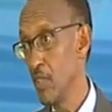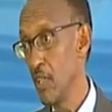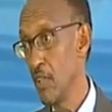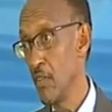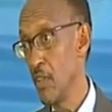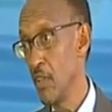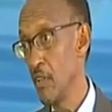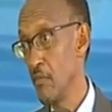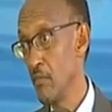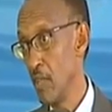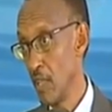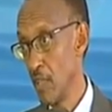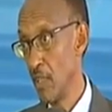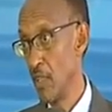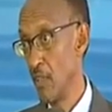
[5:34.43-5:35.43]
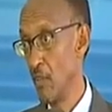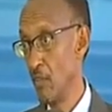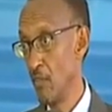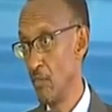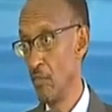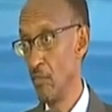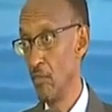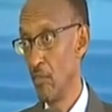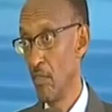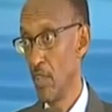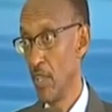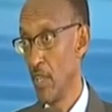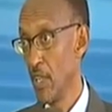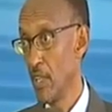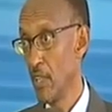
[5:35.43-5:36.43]
by the end of the
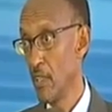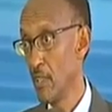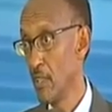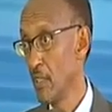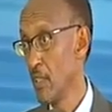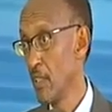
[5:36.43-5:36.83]
day,